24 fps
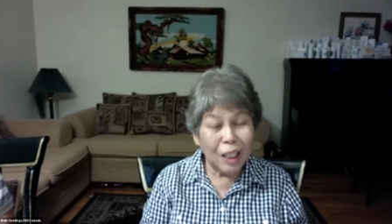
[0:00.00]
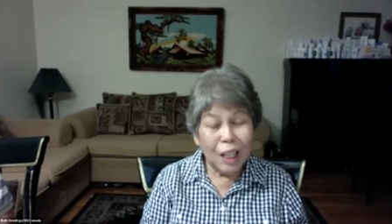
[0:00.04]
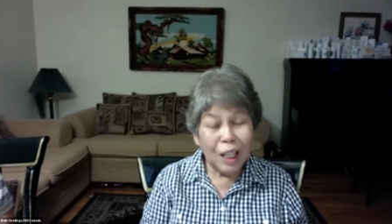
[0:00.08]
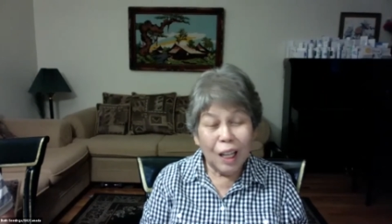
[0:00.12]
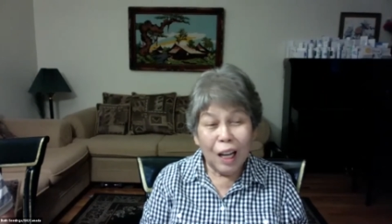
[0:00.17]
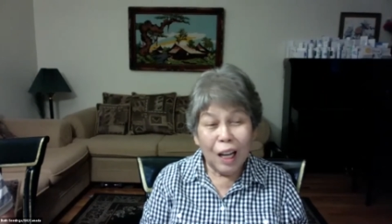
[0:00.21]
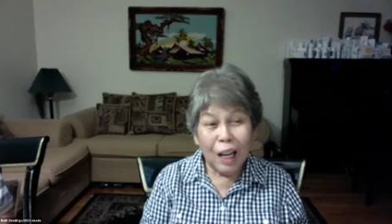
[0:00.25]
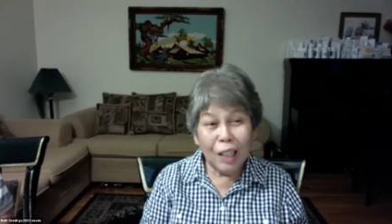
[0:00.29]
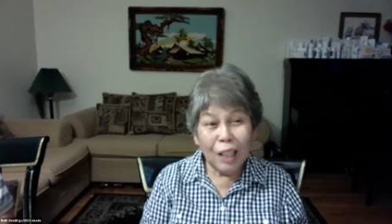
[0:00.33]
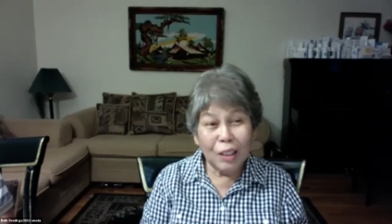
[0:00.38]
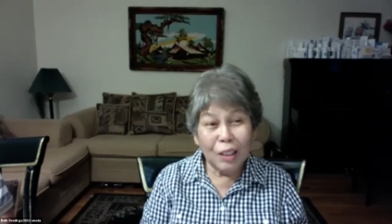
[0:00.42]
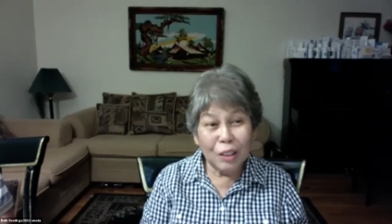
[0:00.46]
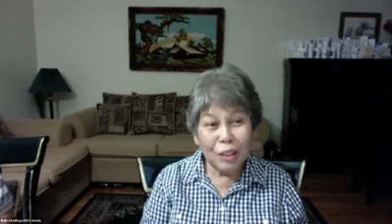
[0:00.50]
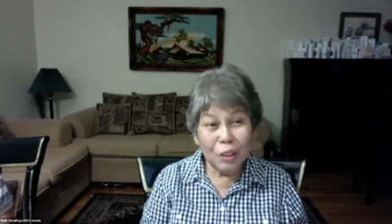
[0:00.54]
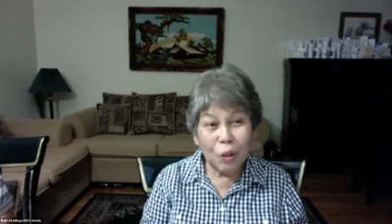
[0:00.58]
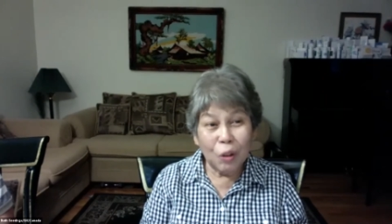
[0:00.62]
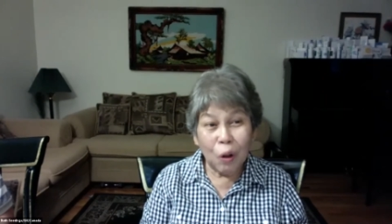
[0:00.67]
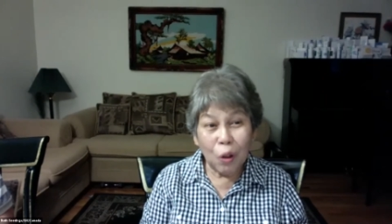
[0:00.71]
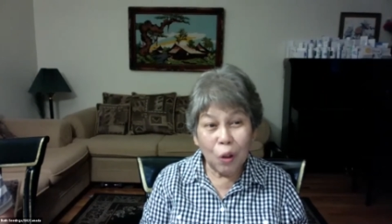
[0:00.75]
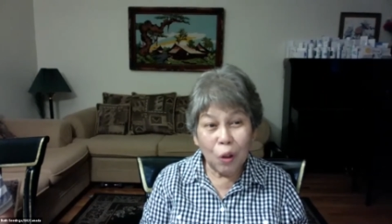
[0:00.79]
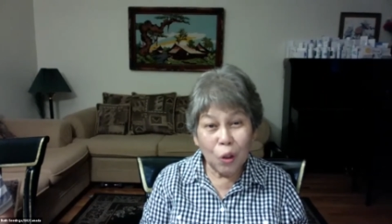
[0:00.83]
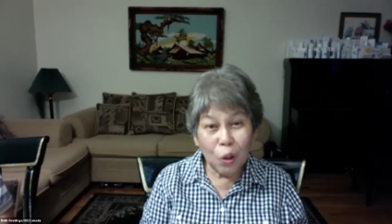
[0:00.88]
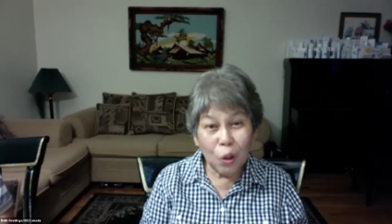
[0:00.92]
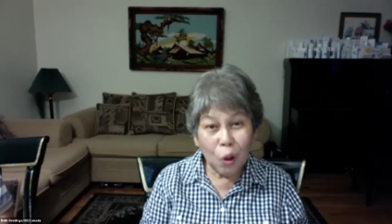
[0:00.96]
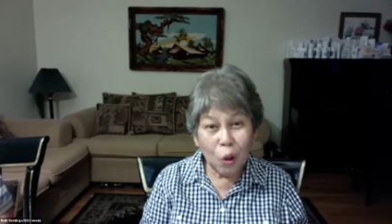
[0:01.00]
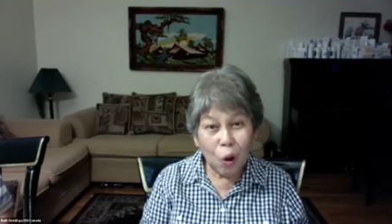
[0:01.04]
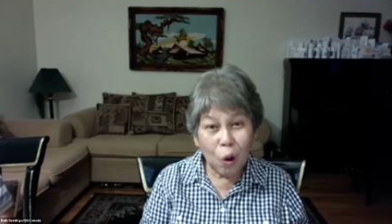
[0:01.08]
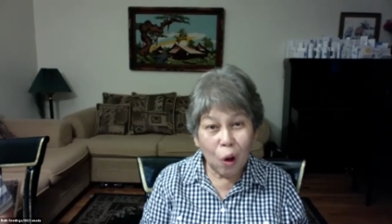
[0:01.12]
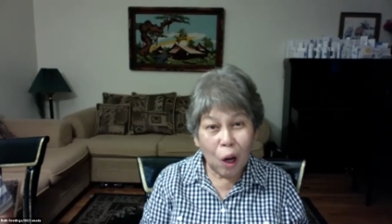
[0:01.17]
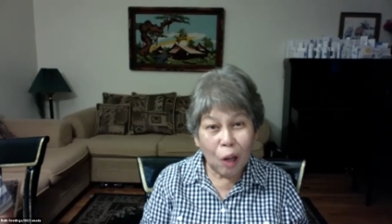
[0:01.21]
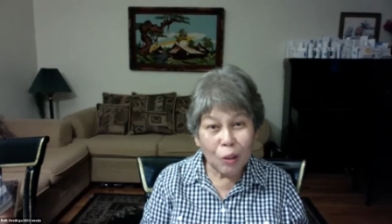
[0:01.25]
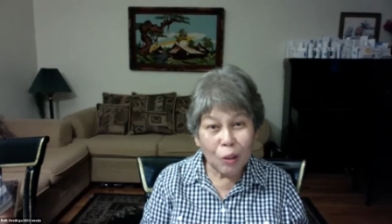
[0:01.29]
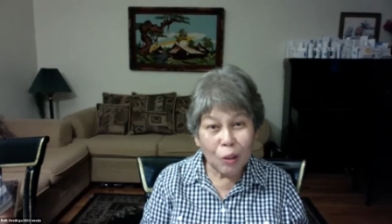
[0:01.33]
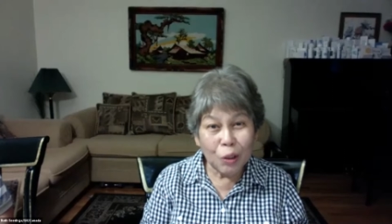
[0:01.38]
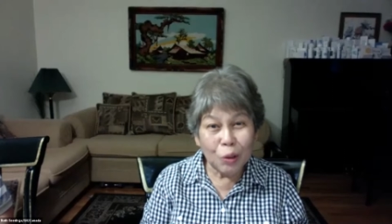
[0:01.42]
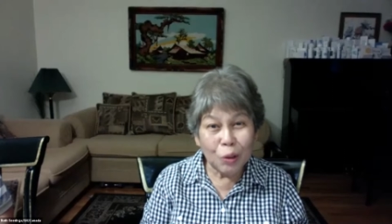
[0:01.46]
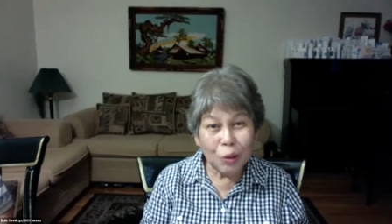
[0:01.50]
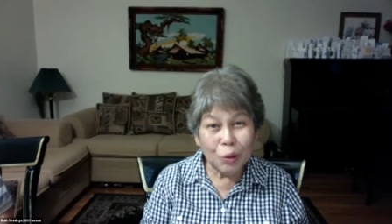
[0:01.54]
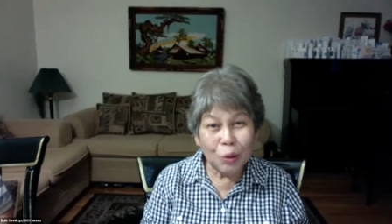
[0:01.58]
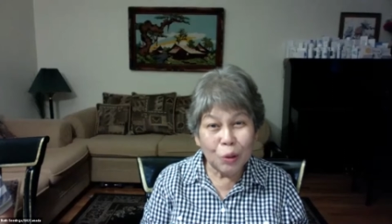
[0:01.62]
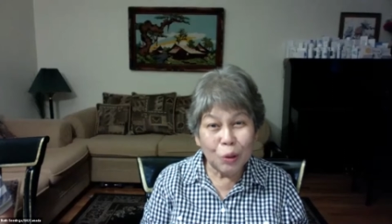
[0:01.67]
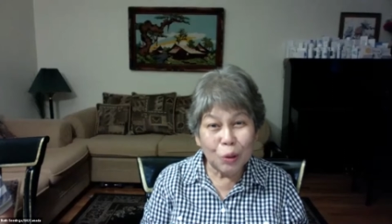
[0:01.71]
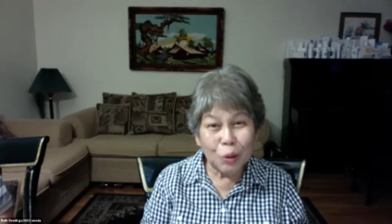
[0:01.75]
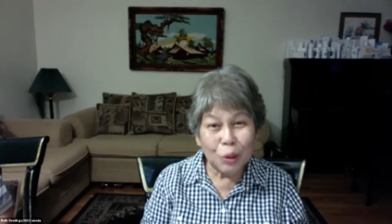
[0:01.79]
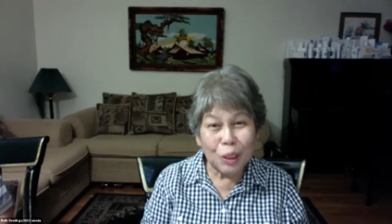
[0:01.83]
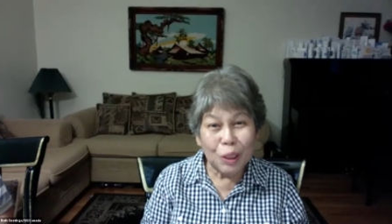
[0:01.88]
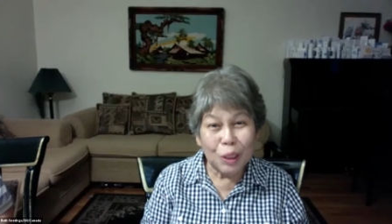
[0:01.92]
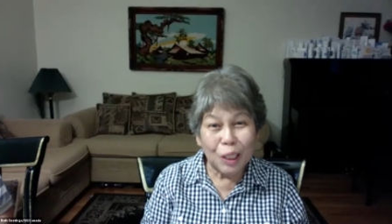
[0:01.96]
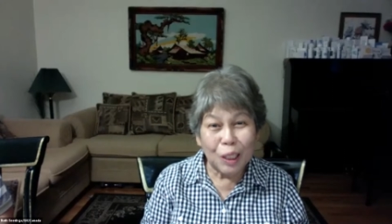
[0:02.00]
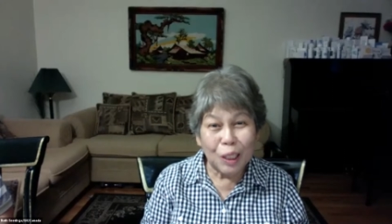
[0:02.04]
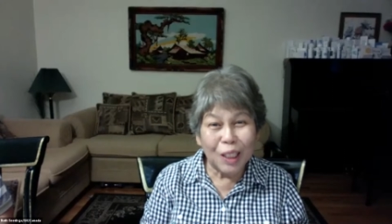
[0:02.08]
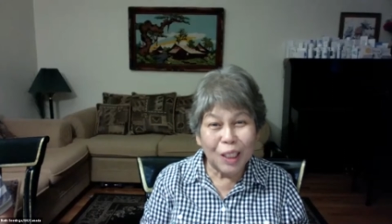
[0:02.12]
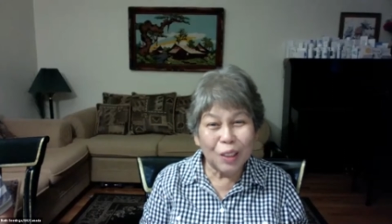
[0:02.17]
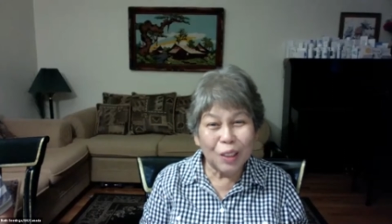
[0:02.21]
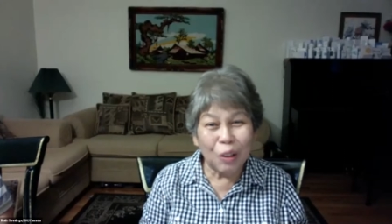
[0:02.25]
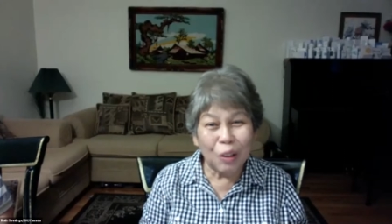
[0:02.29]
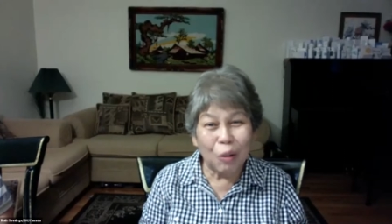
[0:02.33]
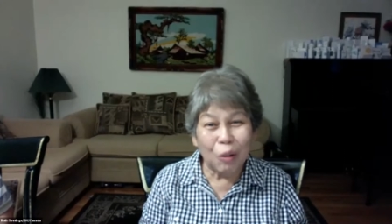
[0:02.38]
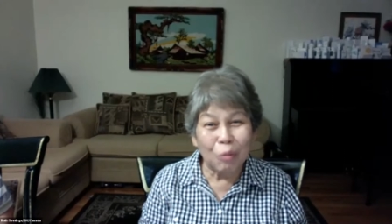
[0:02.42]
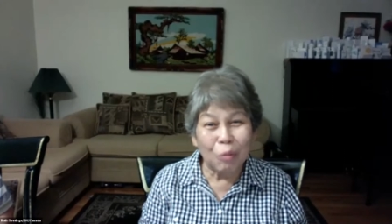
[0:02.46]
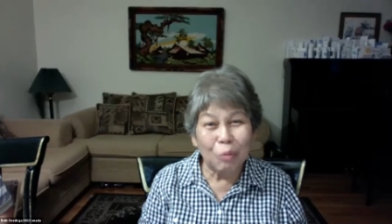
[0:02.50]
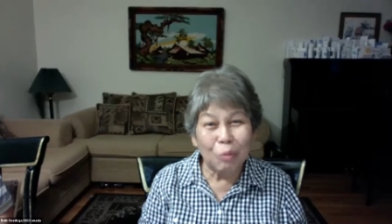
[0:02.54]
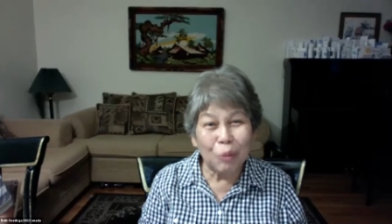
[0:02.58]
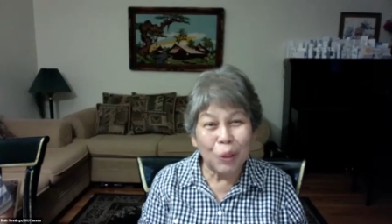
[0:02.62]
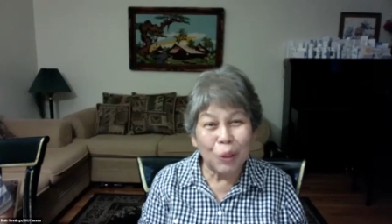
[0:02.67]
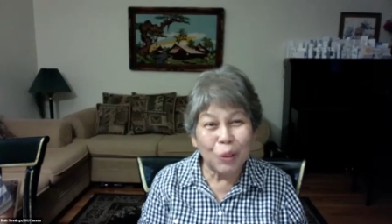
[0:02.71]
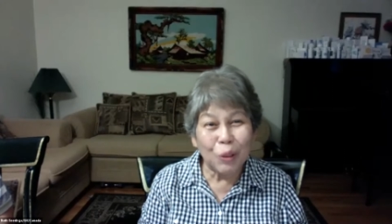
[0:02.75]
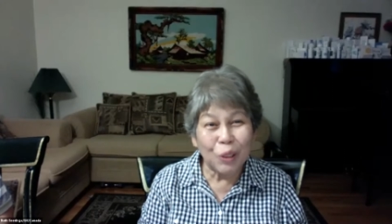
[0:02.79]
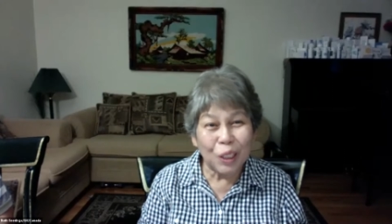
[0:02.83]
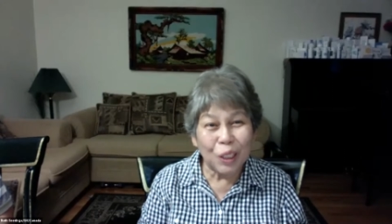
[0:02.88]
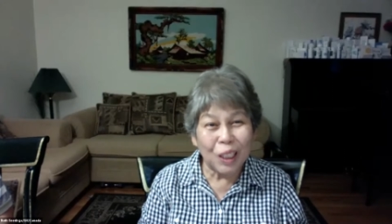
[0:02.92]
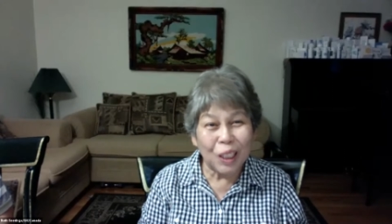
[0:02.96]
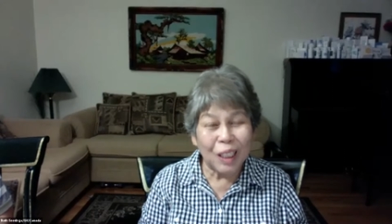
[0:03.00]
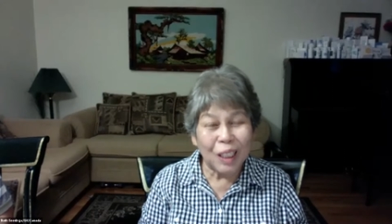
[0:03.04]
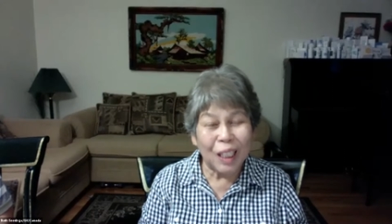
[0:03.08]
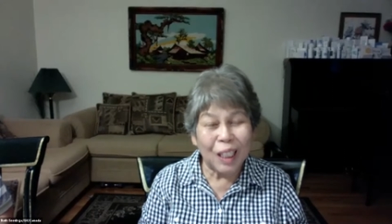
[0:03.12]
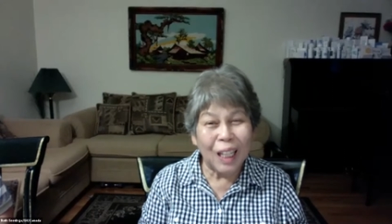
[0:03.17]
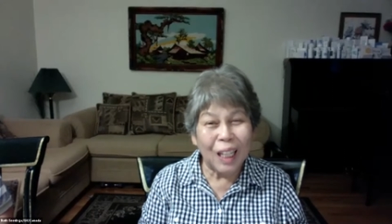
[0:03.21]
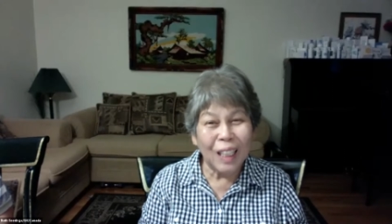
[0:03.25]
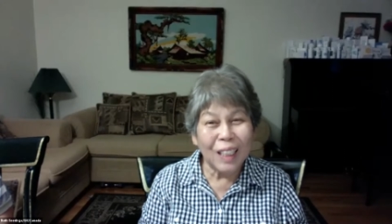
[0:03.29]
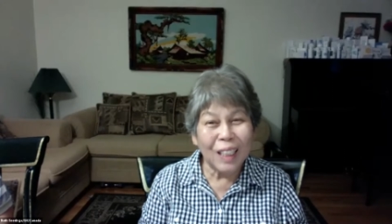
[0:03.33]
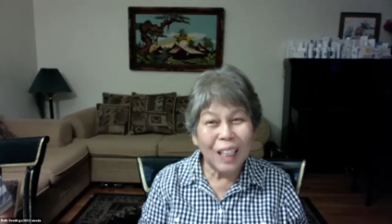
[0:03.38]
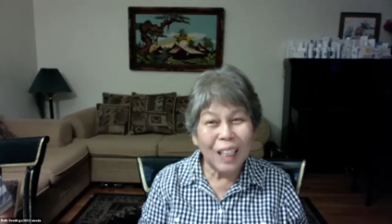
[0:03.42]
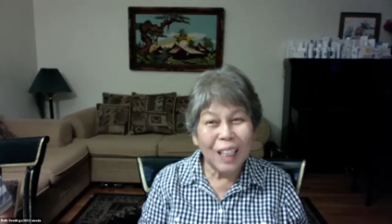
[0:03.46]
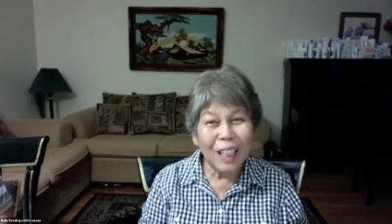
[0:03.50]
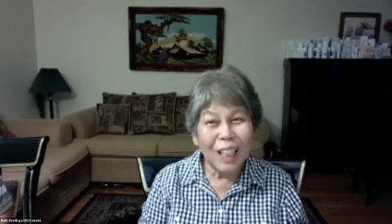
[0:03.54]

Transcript: I don't know how to do the computer, right?